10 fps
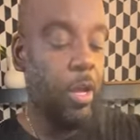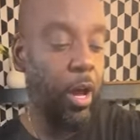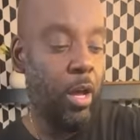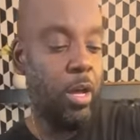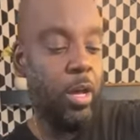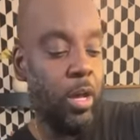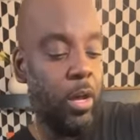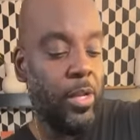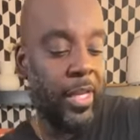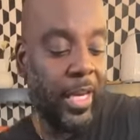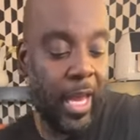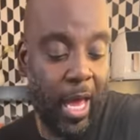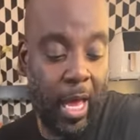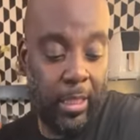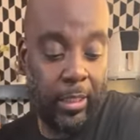Oh, look
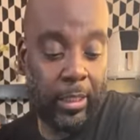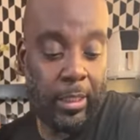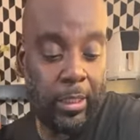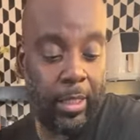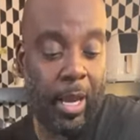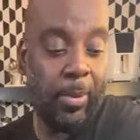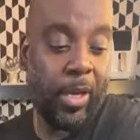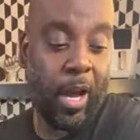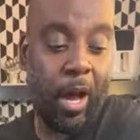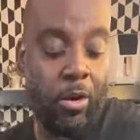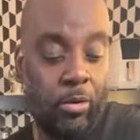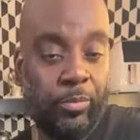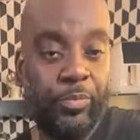at that! There we go.